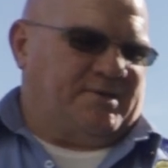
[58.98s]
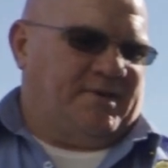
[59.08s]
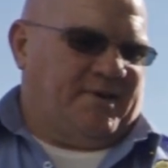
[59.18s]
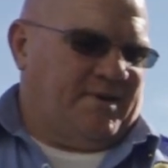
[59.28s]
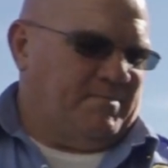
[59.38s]

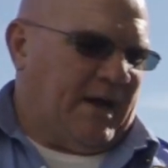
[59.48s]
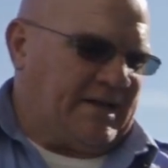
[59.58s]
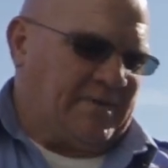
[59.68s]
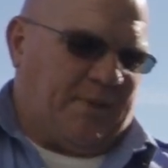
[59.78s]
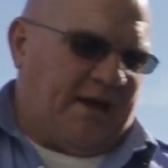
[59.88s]
But when
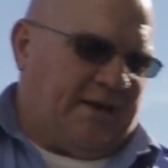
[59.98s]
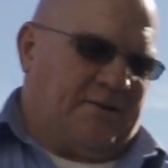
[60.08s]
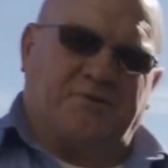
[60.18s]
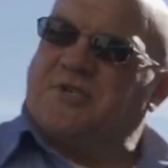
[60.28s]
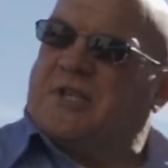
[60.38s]
you
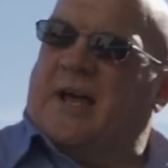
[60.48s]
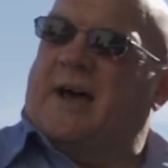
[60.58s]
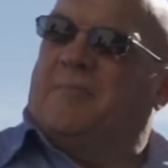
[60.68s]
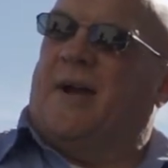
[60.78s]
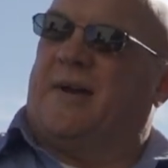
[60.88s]
when you get
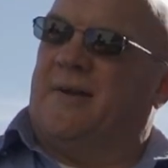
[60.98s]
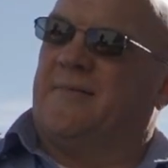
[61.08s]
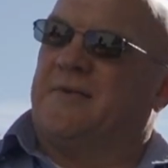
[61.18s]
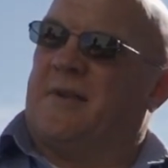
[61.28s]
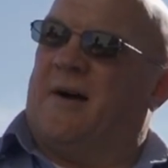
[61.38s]
that
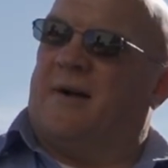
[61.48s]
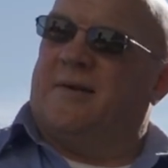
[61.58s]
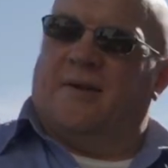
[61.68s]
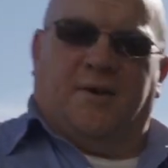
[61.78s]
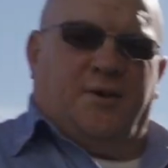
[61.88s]
solved,
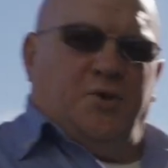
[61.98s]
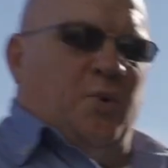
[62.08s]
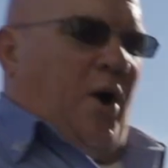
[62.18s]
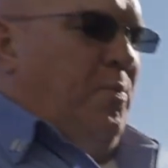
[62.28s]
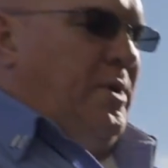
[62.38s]

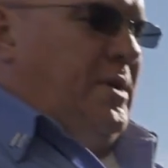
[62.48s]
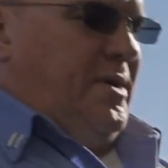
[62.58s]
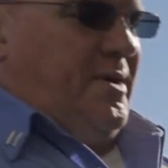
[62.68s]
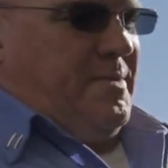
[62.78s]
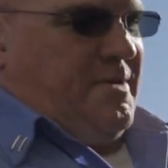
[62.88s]
there's there
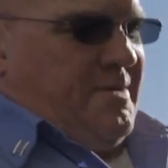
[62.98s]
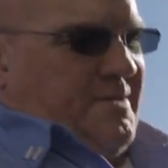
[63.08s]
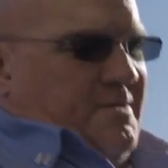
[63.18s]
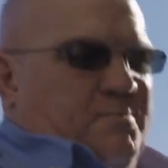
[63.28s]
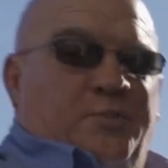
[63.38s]
is a, a
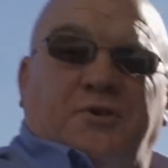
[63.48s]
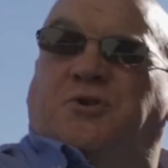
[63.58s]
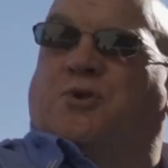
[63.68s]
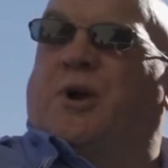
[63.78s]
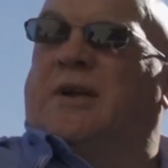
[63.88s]
satisfaction